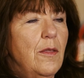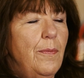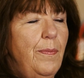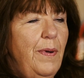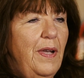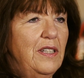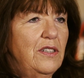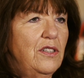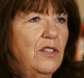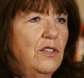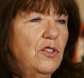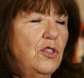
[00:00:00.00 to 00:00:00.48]
The
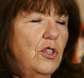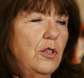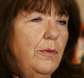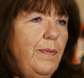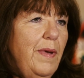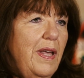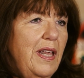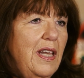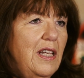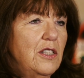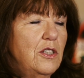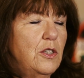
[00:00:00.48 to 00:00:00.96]
patient should
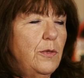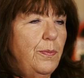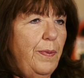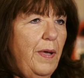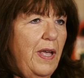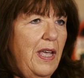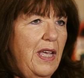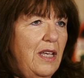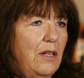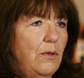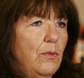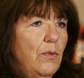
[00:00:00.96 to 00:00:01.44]
manage
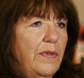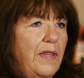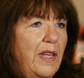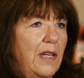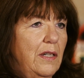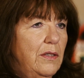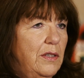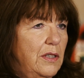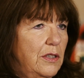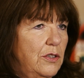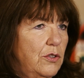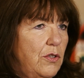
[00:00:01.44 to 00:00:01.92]
pain when they
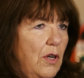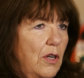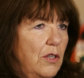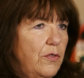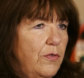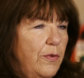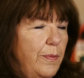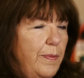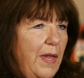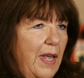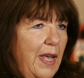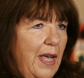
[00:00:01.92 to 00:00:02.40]
are discharged
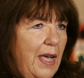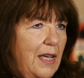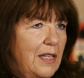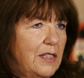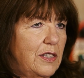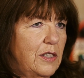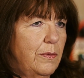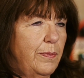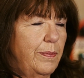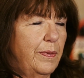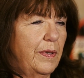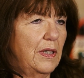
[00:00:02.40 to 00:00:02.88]
from the
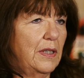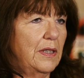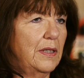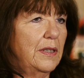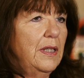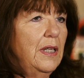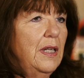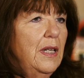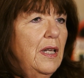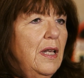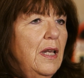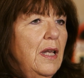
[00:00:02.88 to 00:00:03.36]

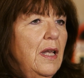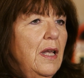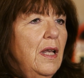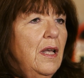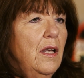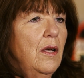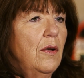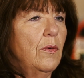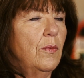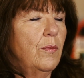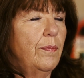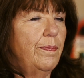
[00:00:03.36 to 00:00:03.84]
hospital
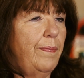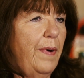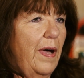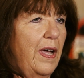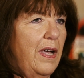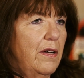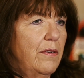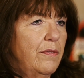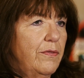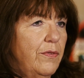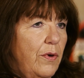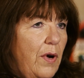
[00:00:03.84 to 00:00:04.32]

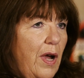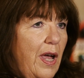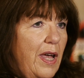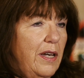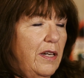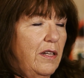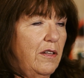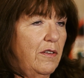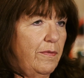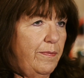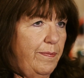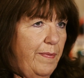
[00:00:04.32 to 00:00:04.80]
by a
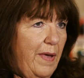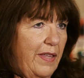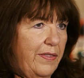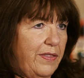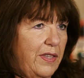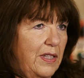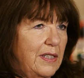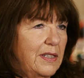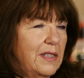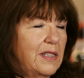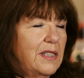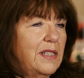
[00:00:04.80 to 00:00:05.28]
variety of
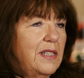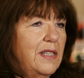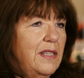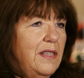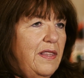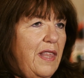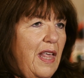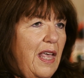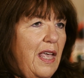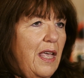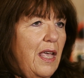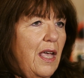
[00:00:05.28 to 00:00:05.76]
methods.
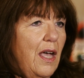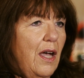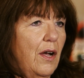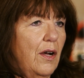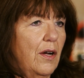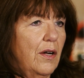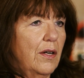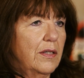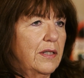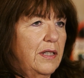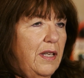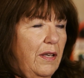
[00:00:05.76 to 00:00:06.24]
They
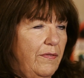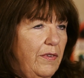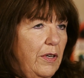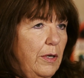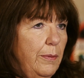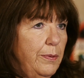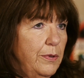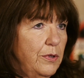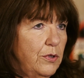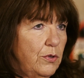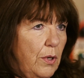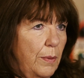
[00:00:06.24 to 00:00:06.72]
are given
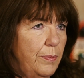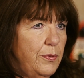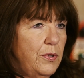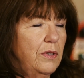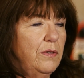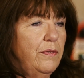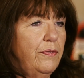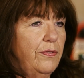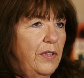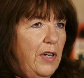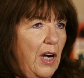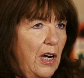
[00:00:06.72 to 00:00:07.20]
a
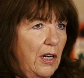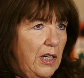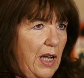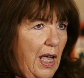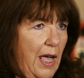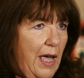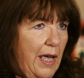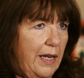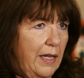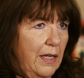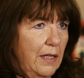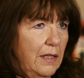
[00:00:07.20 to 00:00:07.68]
prescription for
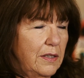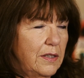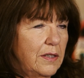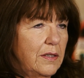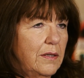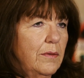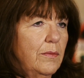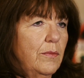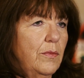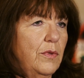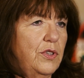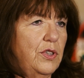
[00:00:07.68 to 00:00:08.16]

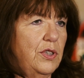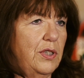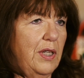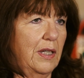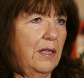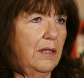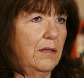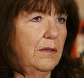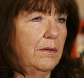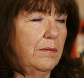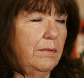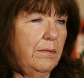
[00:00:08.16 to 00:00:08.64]
narcotics, which they
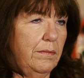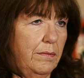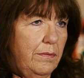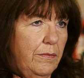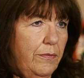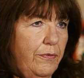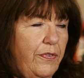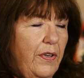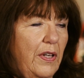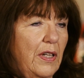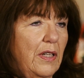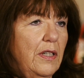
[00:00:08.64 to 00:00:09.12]
can
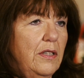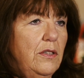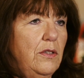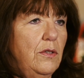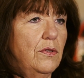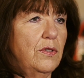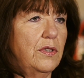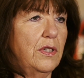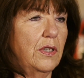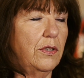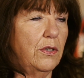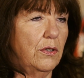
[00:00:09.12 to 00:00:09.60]
fill and
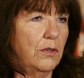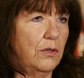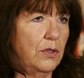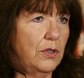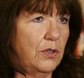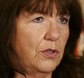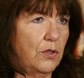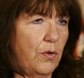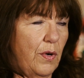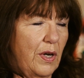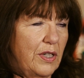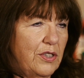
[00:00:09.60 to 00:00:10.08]
use at their
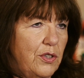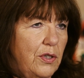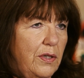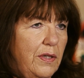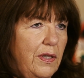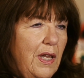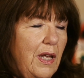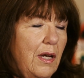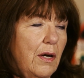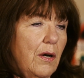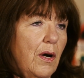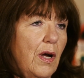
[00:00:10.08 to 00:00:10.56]

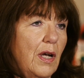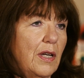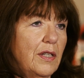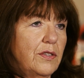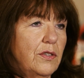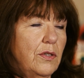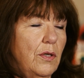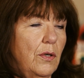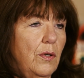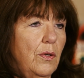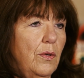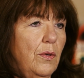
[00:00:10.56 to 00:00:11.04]
discretion. They are
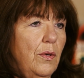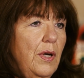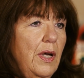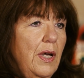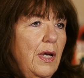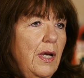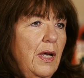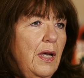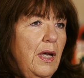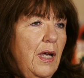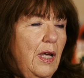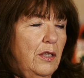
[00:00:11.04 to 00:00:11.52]
also
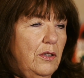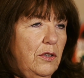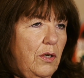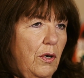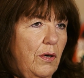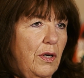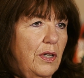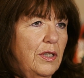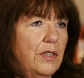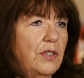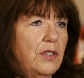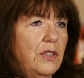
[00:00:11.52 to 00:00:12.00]

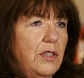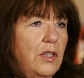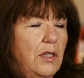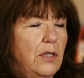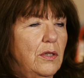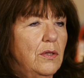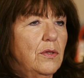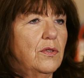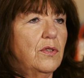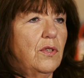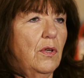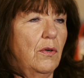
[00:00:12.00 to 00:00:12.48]
encouraged to
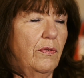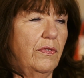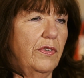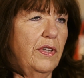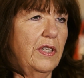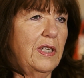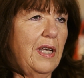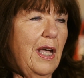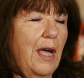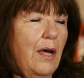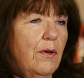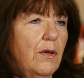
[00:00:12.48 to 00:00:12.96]
use over
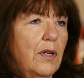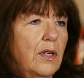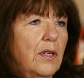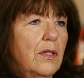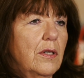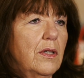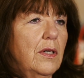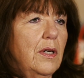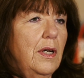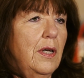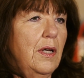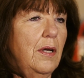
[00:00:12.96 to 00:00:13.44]
the
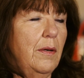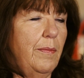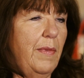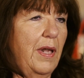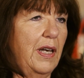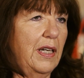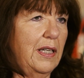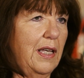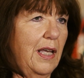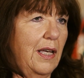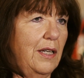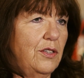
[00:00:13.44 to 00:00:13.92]
counter
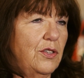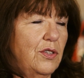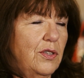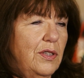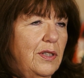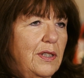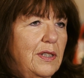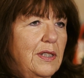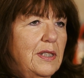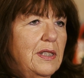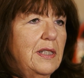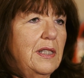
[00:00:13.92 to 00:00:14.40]

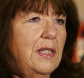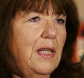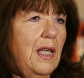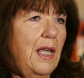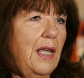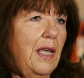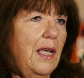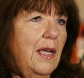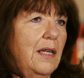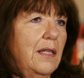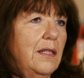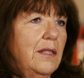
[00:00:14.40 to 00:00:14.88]
medications
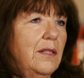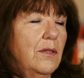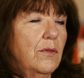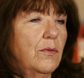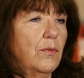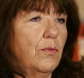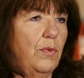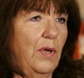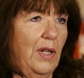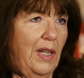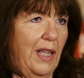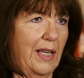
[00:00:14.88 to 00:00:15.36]
and
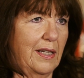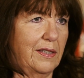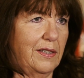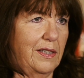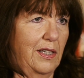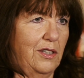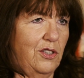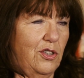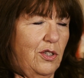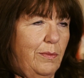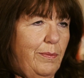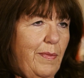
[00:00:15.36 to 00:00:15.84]

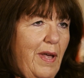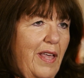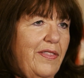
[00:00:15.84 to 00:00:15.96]
relaxation